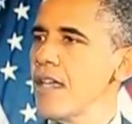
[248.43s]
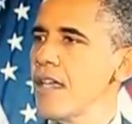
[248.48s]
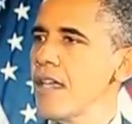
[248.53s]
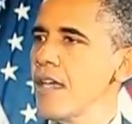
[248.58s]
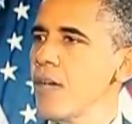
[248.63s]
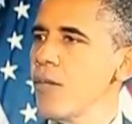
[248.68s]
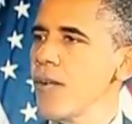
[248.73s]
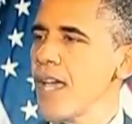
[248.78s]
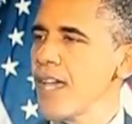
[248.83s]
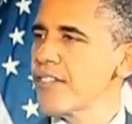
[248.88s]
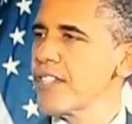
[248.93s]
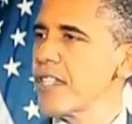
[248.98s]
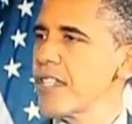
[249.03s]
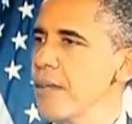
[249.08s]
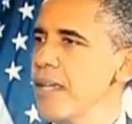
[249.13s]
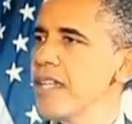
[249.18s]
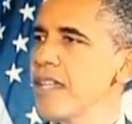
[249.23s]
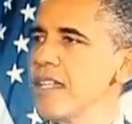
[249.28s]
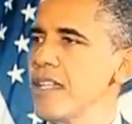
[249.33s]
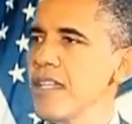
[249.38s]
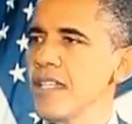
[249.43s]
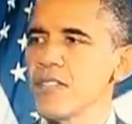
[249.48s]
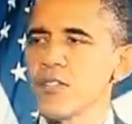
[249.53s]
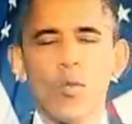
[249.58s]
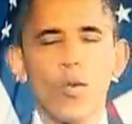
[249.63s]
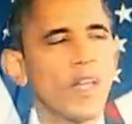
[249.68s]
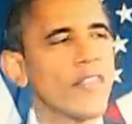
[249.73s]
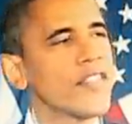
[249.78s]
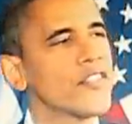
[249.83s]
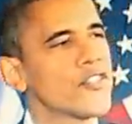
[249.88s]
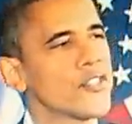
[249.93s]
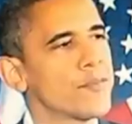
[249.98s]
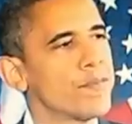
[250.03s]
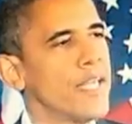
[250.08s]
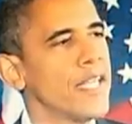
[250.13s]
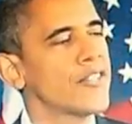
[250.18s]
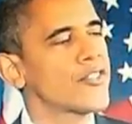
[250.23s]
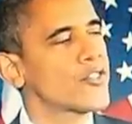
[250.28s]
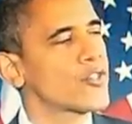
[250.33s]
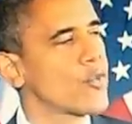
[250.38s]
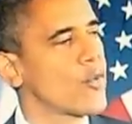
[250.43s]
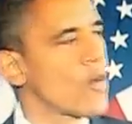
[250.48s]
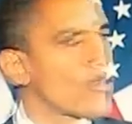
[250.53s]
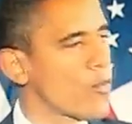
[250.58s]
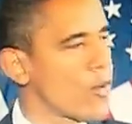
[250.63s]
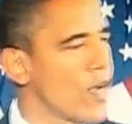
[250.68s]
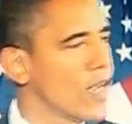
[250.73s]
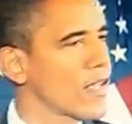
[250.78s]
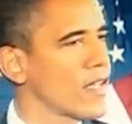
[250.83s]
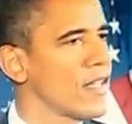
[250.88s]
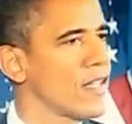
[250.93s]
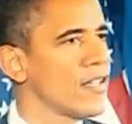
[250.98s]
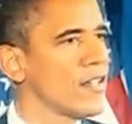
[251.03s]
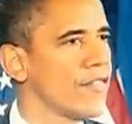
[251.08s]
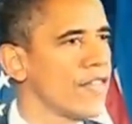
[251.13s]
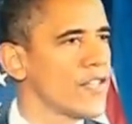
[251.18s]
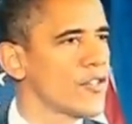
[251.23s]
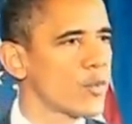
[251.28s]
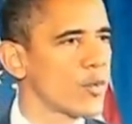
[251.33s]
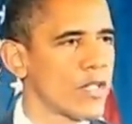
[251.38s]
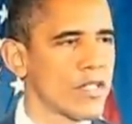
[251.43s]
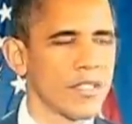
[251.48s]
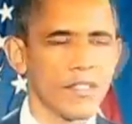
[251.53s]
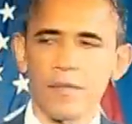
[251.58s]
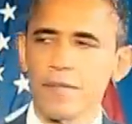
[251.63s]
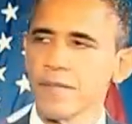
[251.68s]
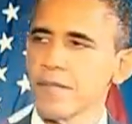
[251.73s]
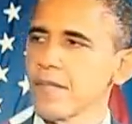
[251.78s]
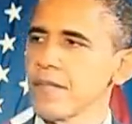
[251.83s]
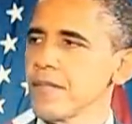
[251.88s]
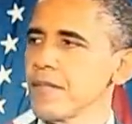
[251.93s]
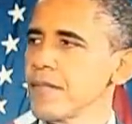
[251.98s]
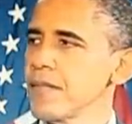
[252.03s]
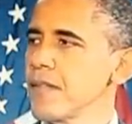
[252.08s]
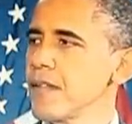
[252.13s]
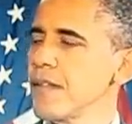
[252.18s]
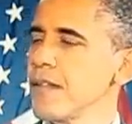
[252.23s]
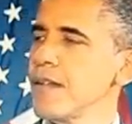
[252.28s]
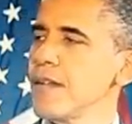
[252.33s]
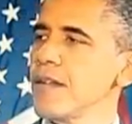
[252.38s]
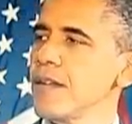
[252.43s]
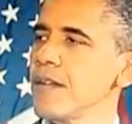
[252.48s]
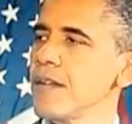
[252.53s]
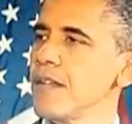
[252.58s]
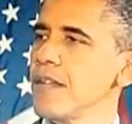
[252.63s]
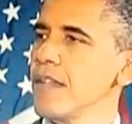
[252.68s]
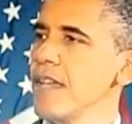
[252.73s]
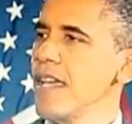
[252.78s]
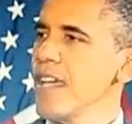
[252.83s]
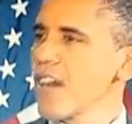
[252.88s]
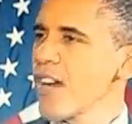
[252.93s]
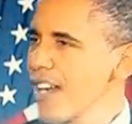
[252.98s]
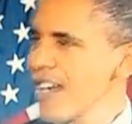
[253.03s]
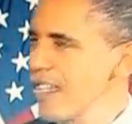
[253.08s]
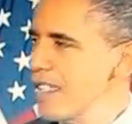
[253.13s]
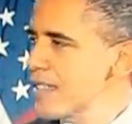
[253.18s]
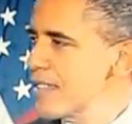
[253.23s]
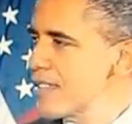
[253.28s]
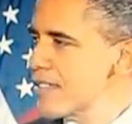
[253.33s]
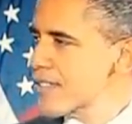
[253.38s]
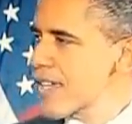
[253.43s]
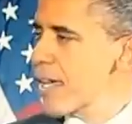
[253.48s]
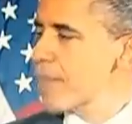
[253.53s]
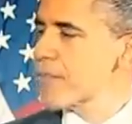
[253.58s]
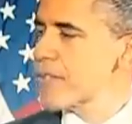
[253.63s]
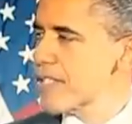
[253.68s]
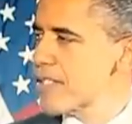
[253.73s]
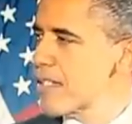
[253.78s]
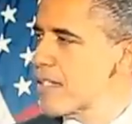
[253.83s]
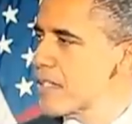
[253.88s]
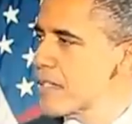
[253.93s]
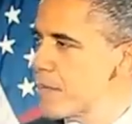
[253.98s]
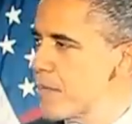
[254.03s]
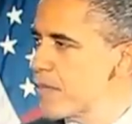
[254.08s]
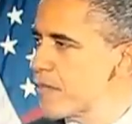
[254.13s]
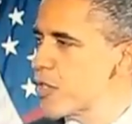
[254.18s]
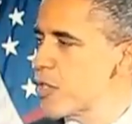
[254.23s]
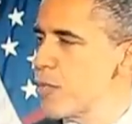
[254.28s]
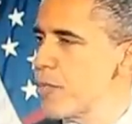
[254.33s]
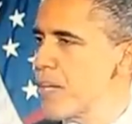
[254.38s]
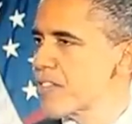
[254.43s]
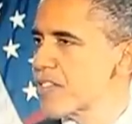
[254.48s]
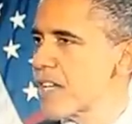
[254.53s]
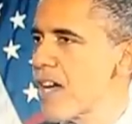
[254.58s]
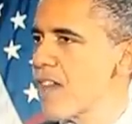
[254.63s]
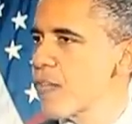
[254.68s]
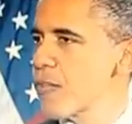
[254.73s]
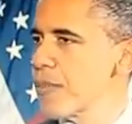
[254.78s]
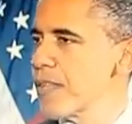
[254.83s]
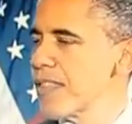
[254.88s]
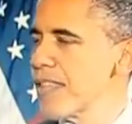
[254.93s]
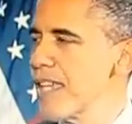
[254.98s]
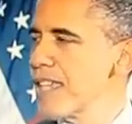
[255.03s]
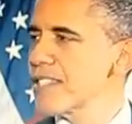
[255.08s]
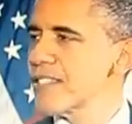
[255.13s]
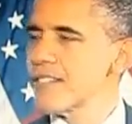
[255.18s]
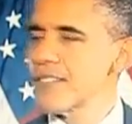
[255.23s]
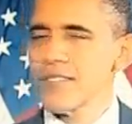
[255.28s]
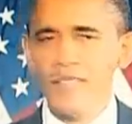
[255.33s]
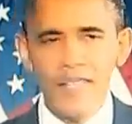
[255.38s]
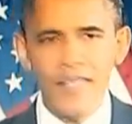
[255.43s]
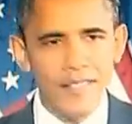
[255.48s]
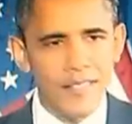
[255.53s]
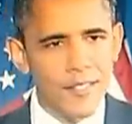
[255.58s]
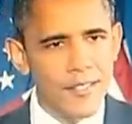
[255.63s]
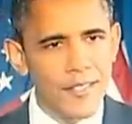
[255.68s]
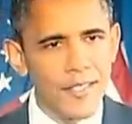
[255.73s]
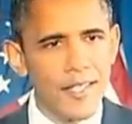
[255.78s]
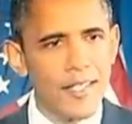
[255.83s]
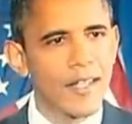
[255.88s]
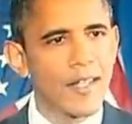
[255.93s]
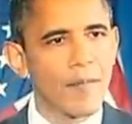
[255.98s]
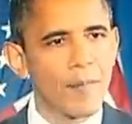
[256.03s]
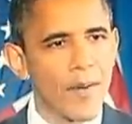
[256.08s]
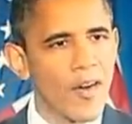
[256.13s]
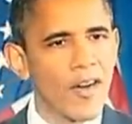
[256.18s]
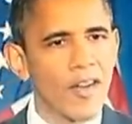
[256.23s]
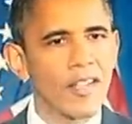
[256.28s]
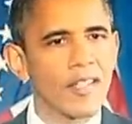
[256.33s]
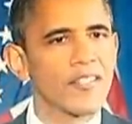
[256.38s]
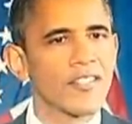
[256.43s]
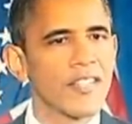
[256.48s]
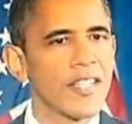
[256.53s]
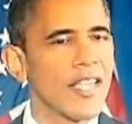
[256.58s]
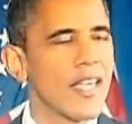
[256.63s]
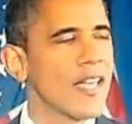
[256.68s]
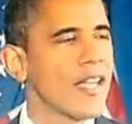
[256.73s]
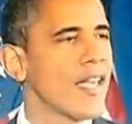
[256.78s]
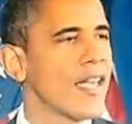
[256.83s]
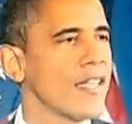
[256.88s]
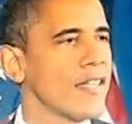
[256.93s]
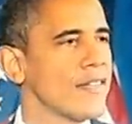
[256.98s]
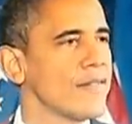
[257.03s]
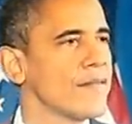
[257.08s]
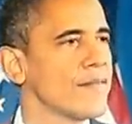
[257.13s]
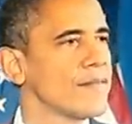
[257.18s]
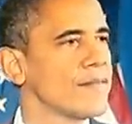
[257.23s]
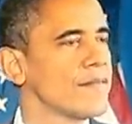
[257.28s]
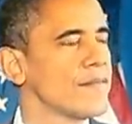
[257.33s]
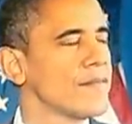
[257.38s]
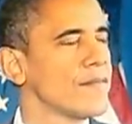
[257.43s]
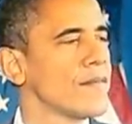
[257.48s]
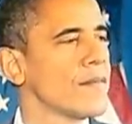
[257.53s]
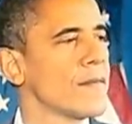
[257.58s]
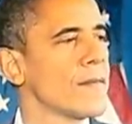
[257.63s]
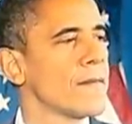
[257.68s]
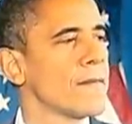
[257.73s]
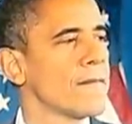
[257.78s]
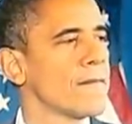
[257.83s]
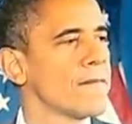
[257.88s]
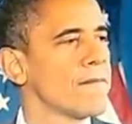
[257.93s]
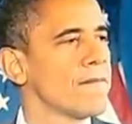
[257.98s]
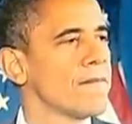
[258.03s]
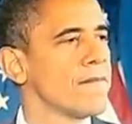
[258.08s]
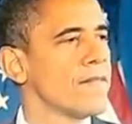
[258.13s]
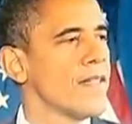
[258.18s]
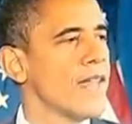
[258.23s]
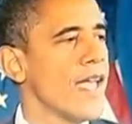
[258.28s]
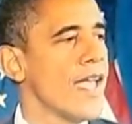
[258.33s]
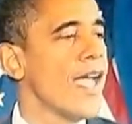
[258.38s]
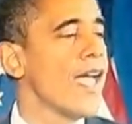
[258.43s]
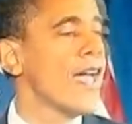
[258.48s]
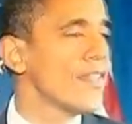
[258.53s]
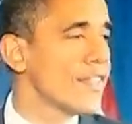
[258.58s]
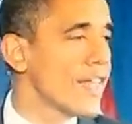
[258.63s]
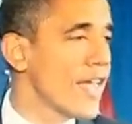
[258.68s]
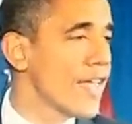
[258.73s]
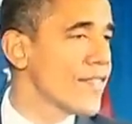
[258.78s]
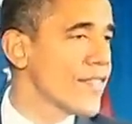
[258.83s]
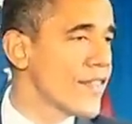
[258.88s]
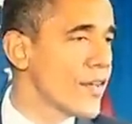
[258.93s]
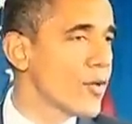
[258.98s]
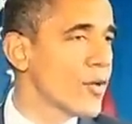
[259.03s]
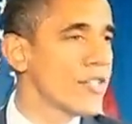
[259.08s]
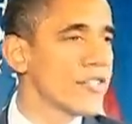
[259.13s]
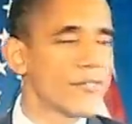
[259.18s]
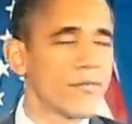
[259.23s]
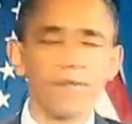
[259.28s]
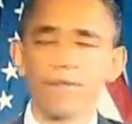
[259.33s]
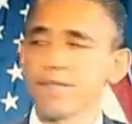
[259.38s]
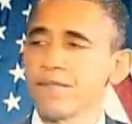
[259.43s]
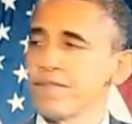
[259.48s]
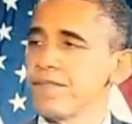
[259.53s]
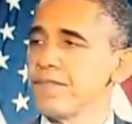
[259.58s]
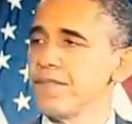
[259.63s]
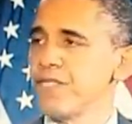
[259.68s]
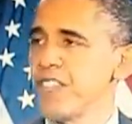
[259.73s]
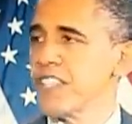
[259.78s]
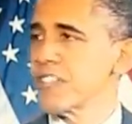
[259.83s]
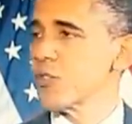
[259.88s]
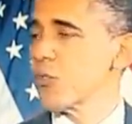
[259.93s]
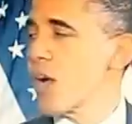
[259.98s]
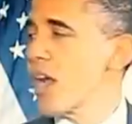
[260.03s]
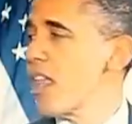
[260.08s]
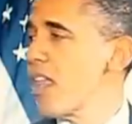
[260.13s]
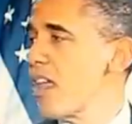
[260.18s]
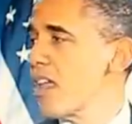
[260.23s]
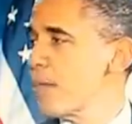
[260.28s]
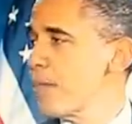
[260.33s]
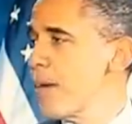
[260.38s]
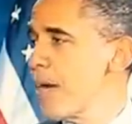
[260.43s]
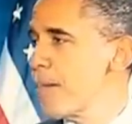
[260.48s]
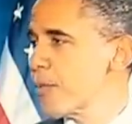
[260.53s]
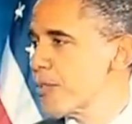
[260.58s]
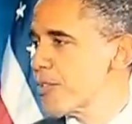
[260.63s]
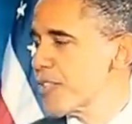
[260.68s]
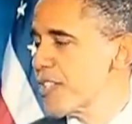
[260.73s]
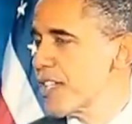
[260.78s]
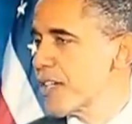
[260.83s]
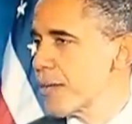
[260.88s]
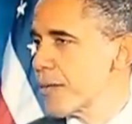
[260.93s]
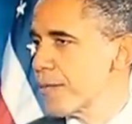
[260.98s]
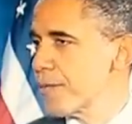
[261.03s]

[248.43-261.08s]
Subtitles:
we have to admit it's one that speaks to our rugged individualism and our healthy skepticism of too much government. That's in America's DNA. And that theory fits well on a bumper sticker.